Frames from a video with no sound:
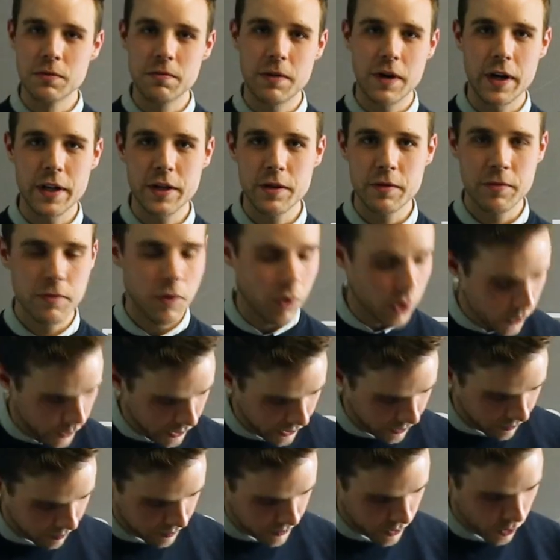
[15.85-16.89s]
find the
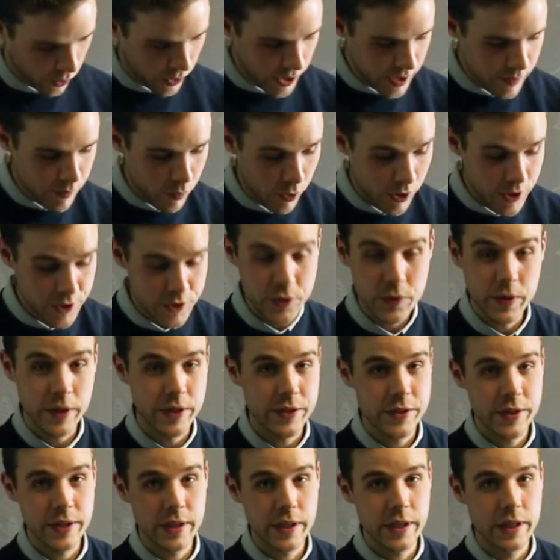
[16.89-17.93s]
following, your ePoynt 2
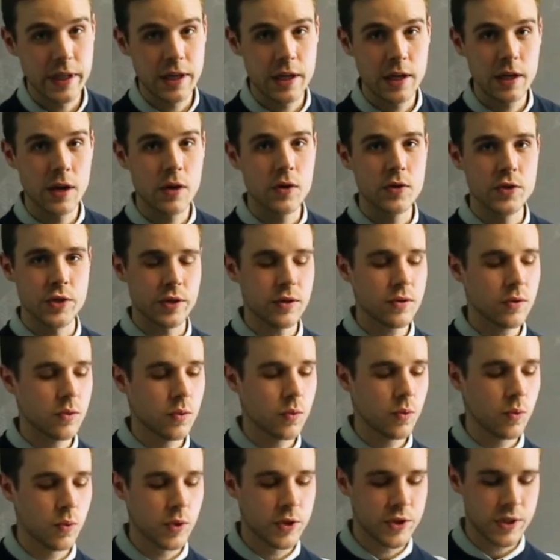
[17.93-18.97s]
antenna enclosure
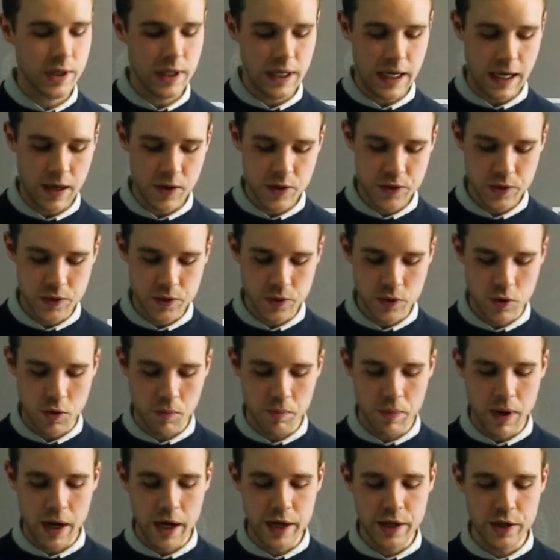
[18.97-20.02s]
which allows you to
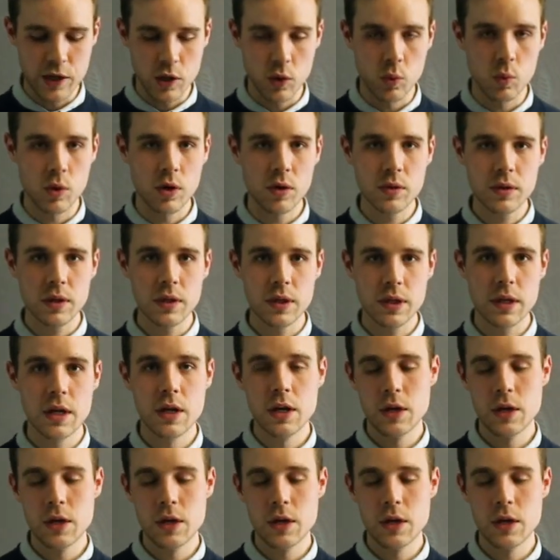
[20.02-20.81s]
combine your world